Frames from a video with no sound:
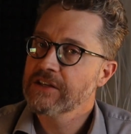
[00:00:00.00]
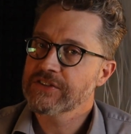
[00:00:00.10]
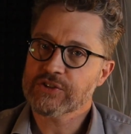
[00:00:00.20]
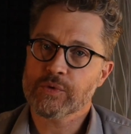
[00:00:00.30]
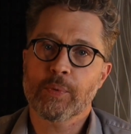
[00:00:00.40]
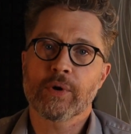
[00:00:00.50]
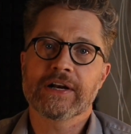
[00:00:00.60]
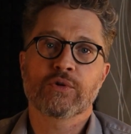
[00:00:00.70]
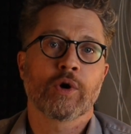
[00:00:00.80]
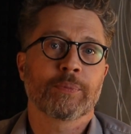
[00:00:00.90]
This
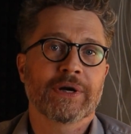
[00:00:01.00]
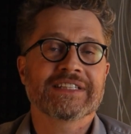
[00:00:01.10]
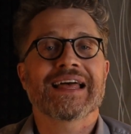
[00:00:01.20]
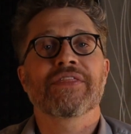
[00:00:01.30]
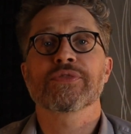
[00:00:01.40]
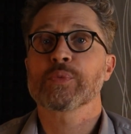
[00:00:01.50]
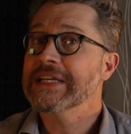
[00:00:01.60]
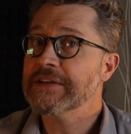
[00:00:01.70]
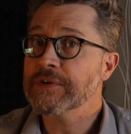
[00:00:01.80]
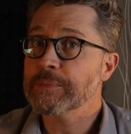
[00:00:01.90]
report incorporates
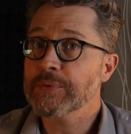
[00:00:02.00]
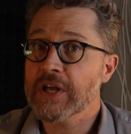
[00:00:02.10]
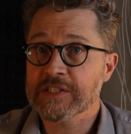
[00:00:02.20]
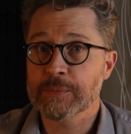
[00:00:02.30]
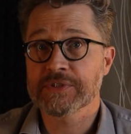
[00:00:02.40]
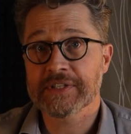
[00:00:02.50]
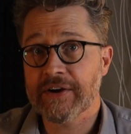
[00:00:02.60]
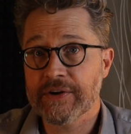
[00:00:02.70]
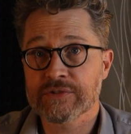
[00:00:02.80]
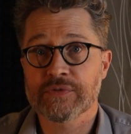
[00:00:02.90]
3 different plausible
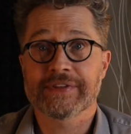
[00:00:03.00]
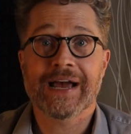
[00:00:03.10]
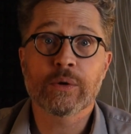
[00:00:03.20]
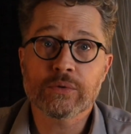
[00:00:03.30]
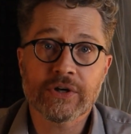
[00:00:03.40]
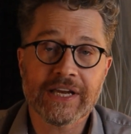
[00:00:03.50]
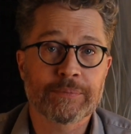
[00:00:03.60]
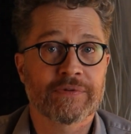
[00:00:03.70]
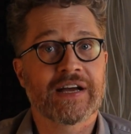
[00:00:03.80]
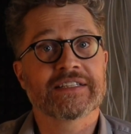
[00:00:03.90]
scenarios for the outlook
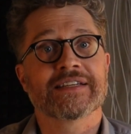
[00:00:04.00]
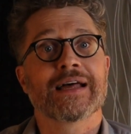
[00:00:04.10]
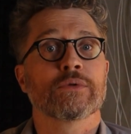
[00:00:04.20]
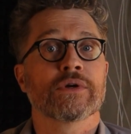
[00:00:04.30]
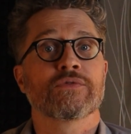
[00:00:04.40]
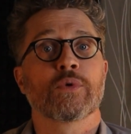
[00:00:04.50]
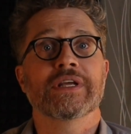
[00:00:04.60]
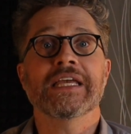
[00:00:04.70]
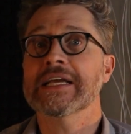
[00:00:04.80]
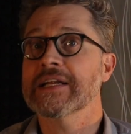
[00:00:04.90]
and provides an outlook
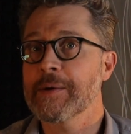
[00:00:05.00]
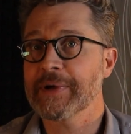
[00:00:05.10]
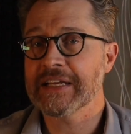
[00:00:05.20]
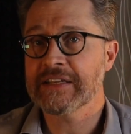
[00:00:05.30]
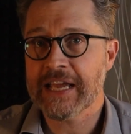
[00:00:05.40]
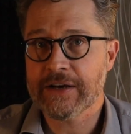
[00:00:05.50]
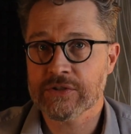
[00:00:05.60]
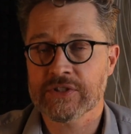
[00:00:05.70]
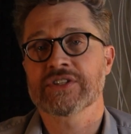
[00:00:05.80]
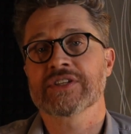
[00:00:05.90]
for economic
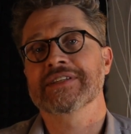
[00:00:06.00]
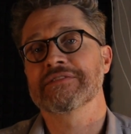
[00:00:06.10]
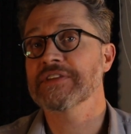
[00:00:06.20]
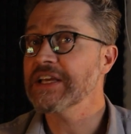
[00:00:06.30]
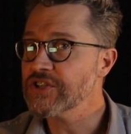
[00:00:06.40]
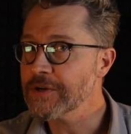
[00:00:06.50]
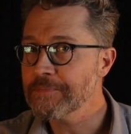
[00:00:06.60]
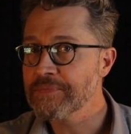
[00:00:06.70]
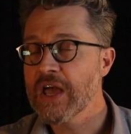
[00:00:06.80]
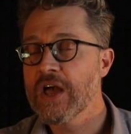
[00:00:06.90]
indicators such as
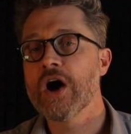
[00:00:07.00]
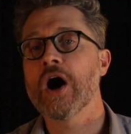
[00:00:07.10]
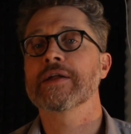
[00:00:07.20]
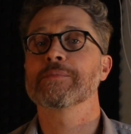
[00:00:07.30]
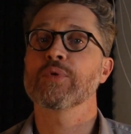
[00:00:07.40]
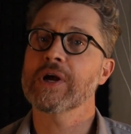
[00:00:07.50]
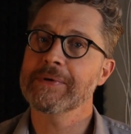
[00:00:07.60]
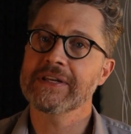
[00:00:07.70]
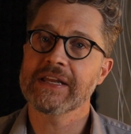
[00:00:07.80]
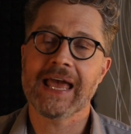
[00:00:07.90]
inflation,
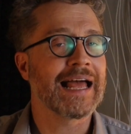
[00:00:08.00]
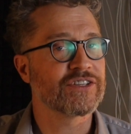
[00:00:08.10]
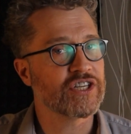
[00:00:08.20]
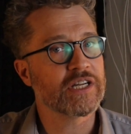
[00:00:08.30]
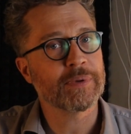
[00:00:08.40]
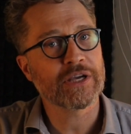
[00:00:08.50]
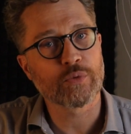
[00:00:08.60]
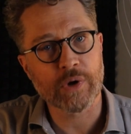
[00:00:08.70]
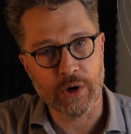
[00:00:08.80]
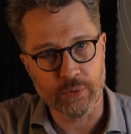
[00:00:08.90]
unemployment, and GDP
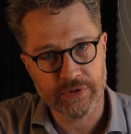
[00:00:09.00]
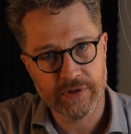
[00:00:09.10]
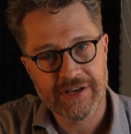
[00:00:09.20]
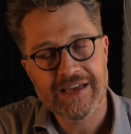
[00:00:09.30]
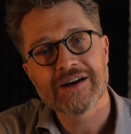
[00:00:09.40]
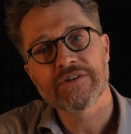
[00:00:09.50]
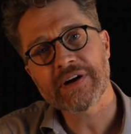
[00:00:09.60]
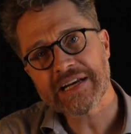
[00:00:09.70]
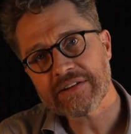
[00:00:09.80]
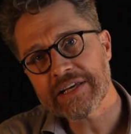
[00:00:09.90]
growth.
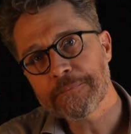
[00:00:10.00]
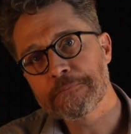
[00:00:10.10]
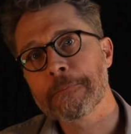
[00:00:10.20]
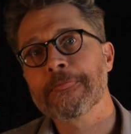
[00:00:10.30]
Finally,